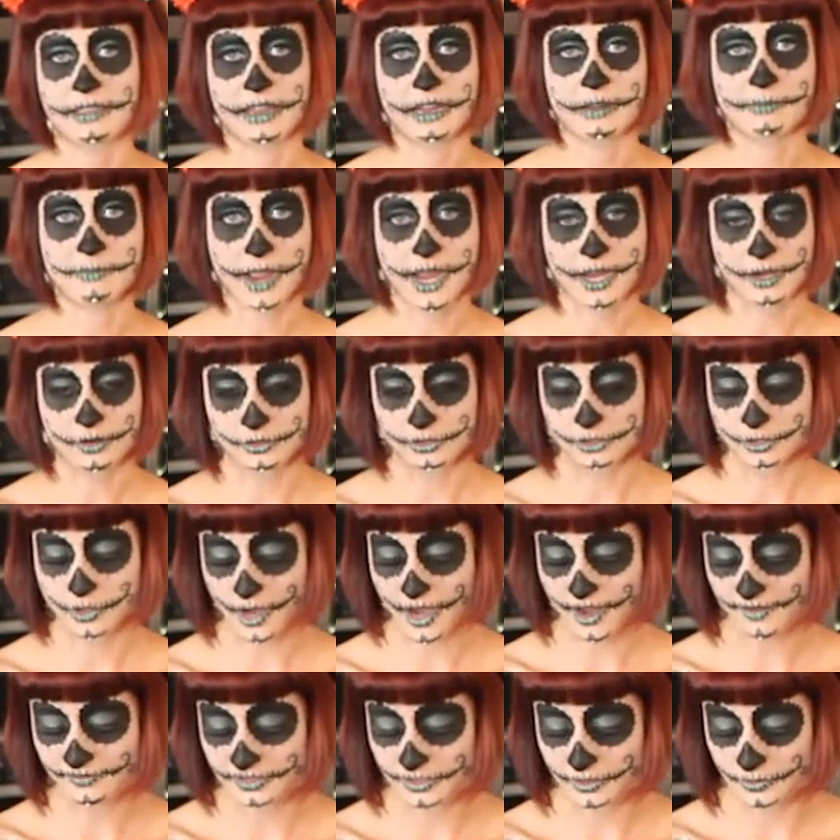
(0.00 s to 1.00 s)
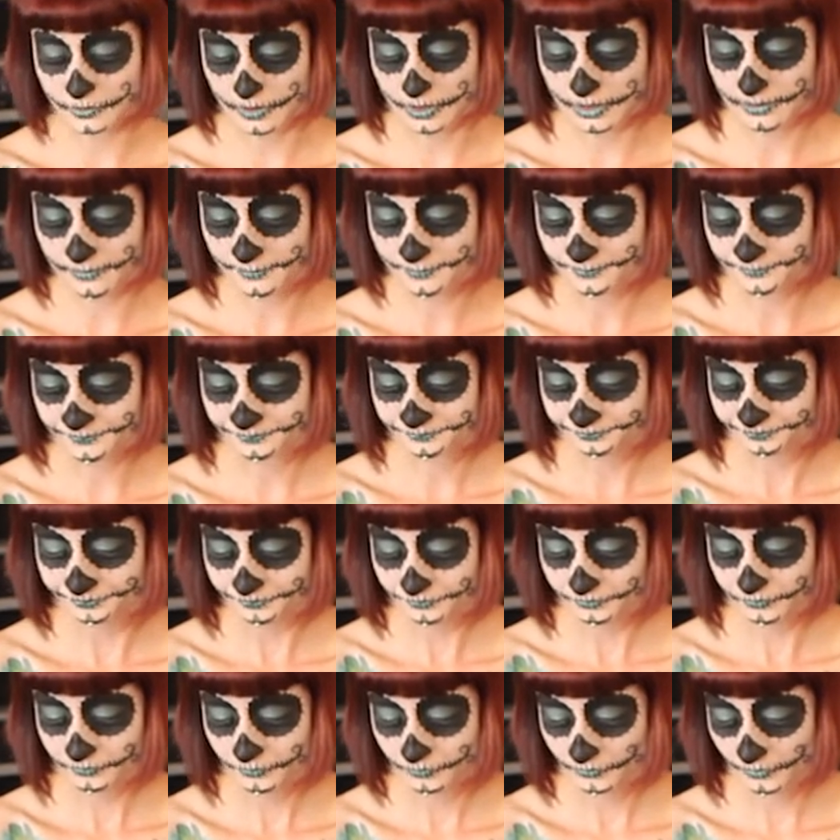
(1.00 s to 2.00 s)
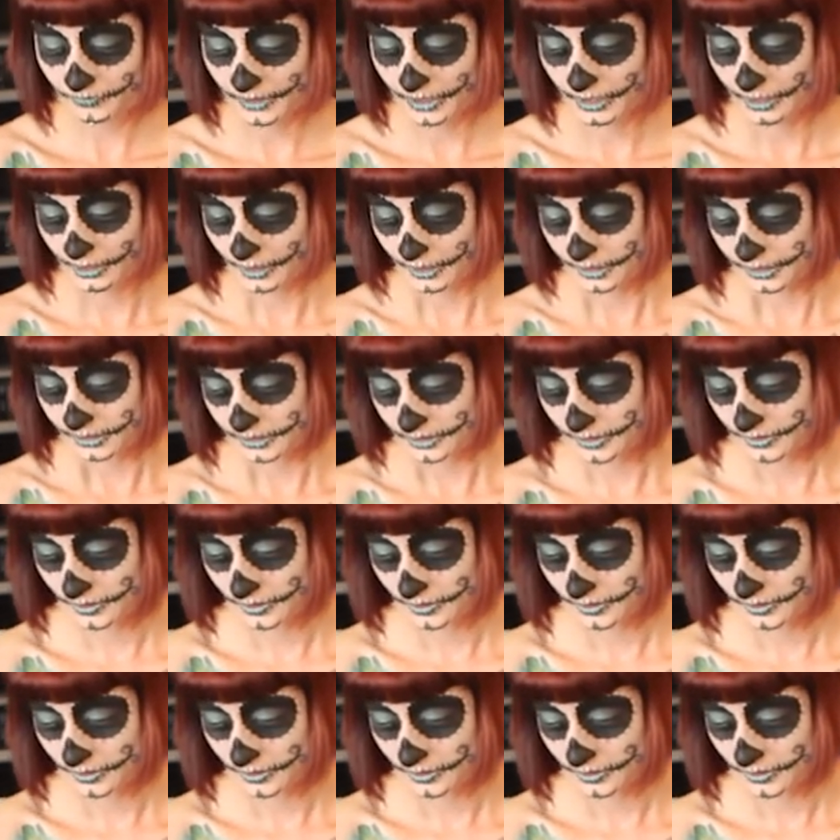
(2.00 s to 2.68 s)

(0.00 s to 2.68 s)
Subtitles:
like a Michael's craft store. So